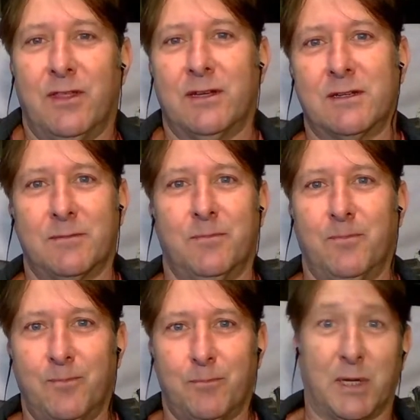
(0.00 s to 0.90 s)
that
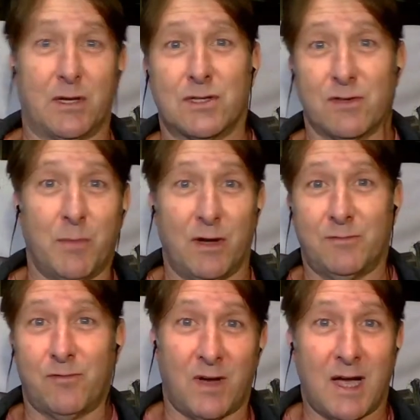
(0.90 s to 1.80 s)
because of
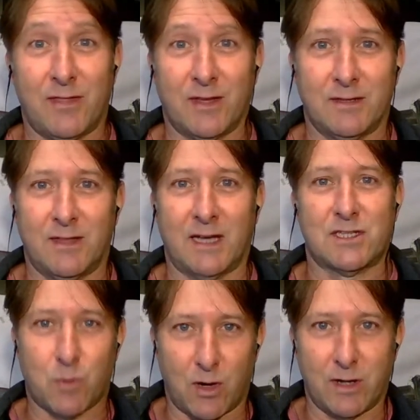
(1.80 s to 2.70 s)
my father,
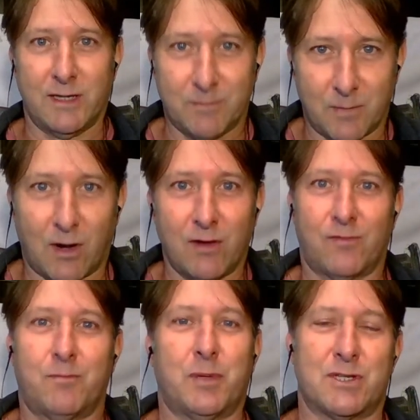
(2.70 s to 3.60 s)
that's why
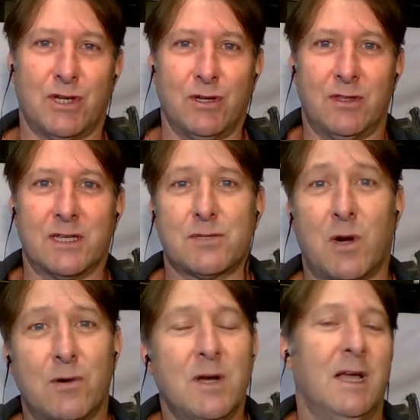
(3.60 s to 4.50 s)
I've pursued this.
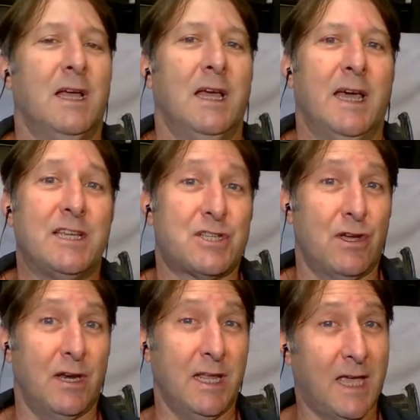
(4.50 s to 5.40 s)
Well, he
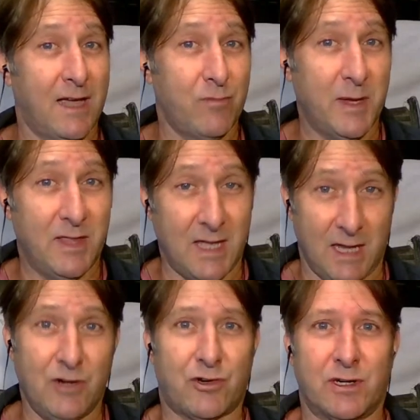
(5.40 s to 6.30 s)
certainly gave me the
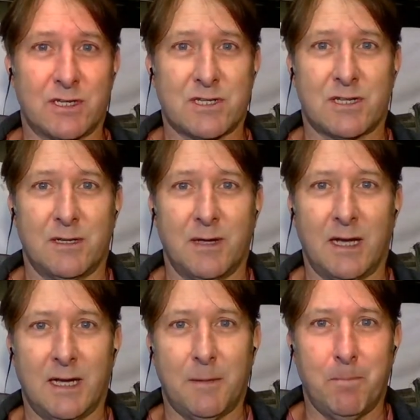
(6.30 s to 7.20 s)
interest.
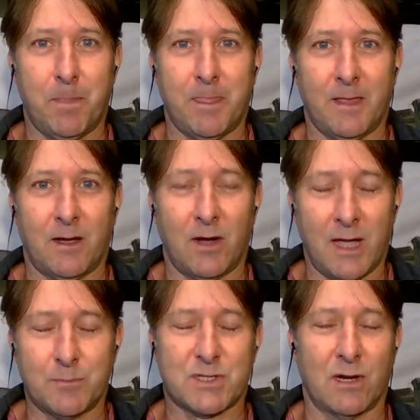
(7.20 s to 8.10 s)
I
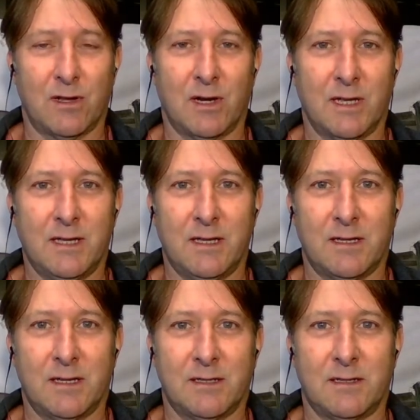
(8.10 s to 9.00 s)
absolutely
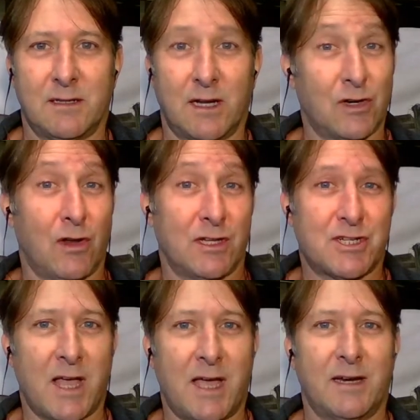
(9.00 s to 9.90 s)

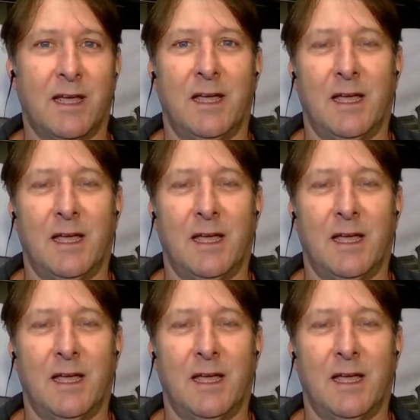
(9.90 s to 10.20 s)
acknowledge that,